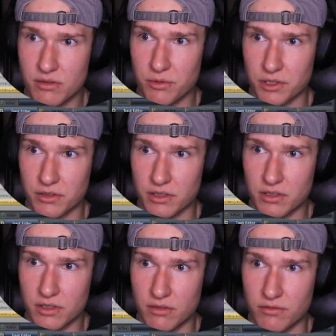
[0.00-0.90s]
We're going to click
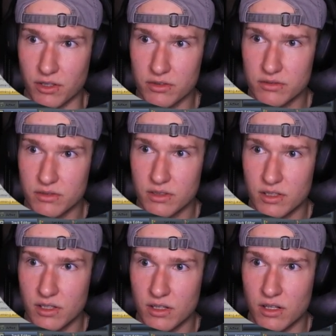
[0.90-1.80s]
convert,
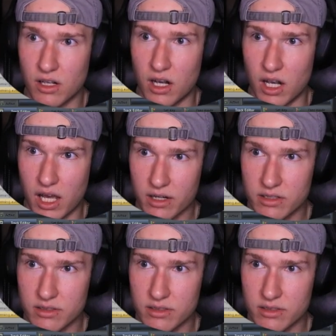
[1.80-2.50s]
lock,